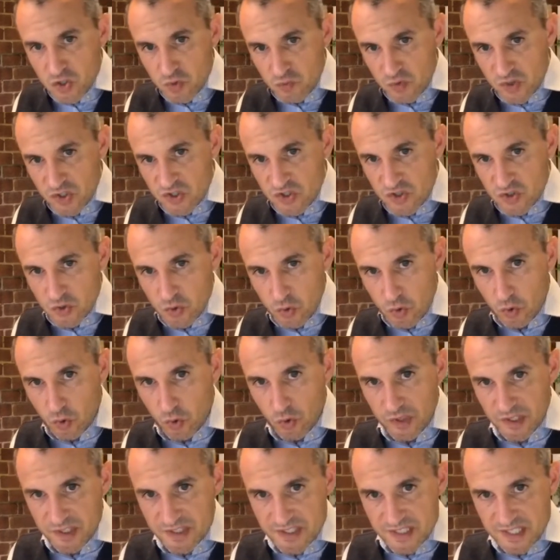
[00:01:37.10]
to
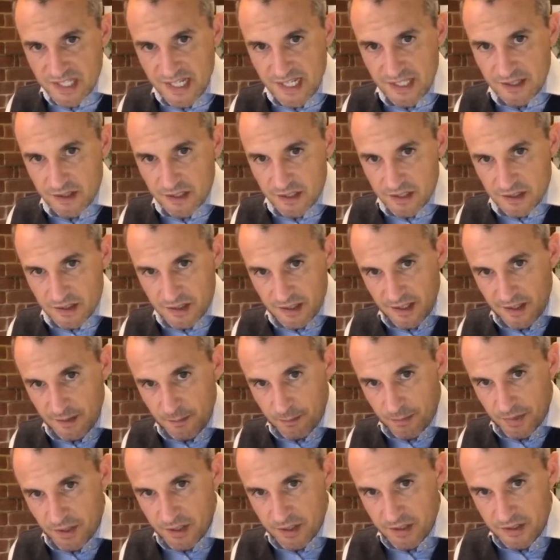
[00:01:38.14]
restore the skin that
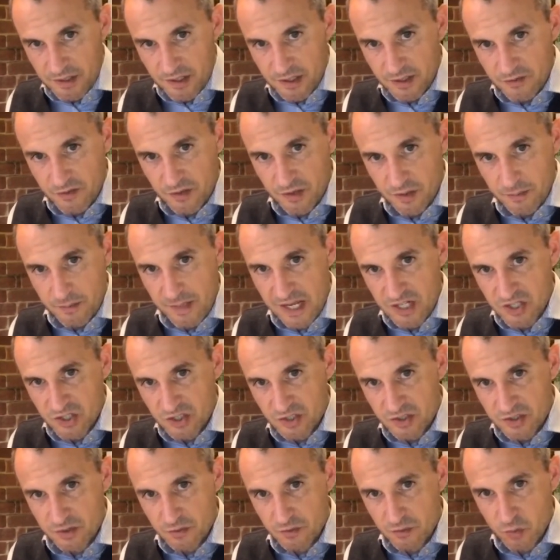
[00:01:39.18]
the implant, you can
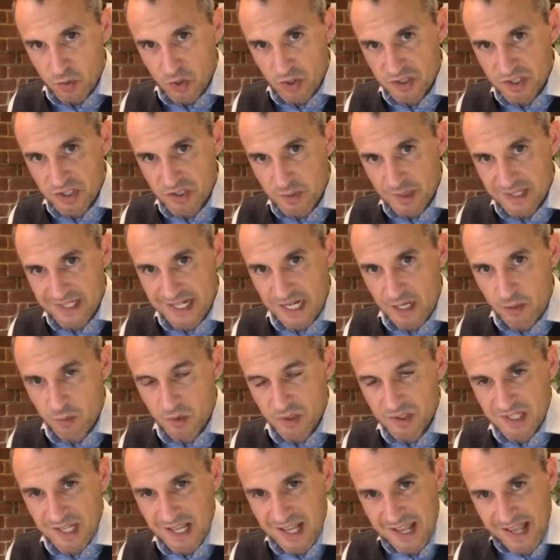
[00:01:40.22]
imagine, has sort of worked its way
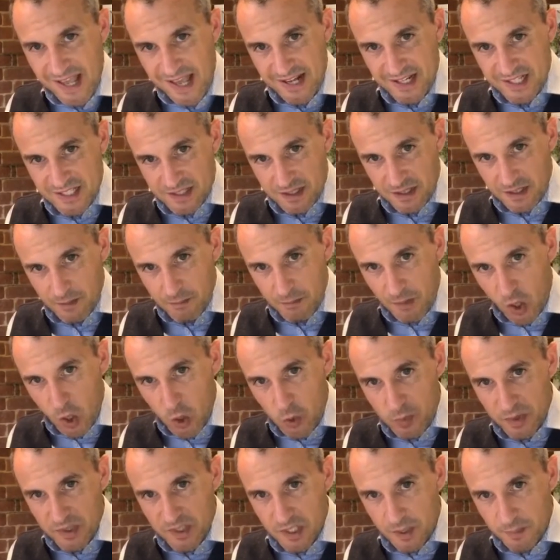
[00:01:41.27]
downwards and has
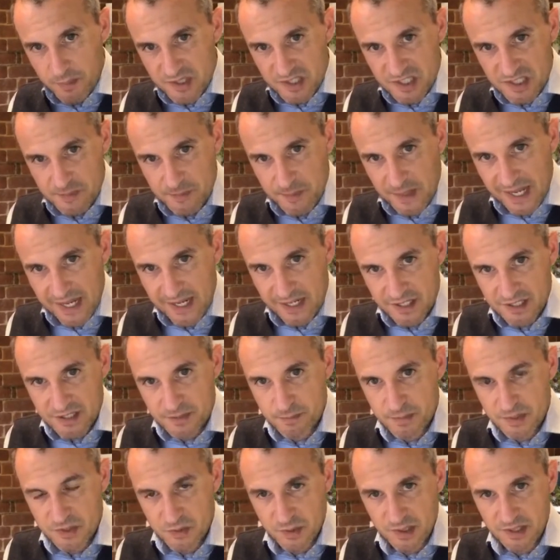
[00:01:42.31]
opened up a
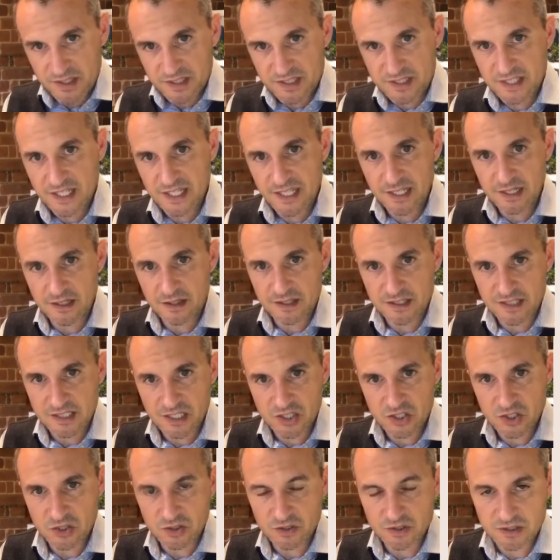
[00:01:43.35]
space between the skin and the
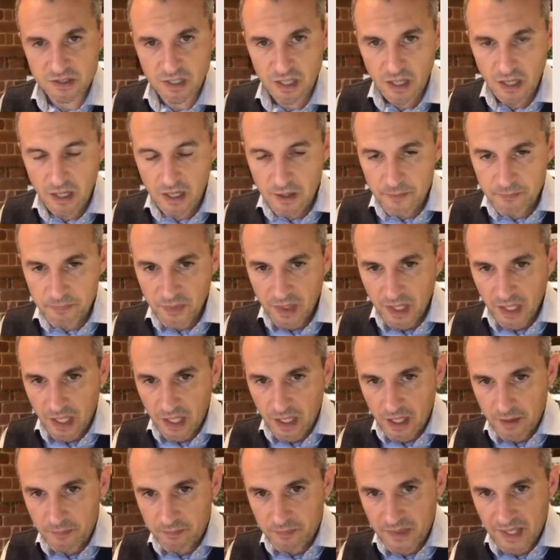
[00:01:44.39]
tissues.
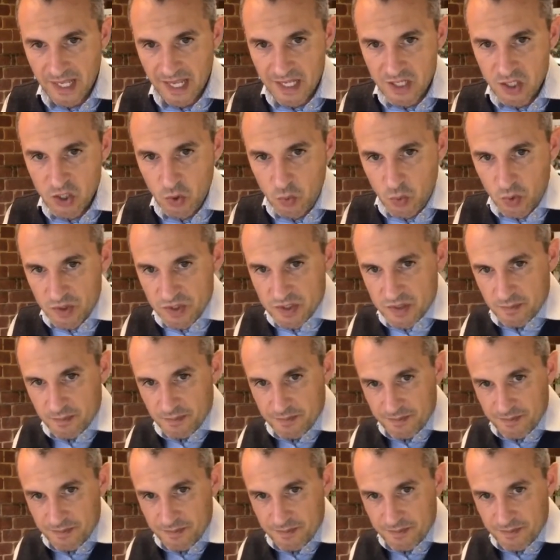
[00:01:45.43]
And you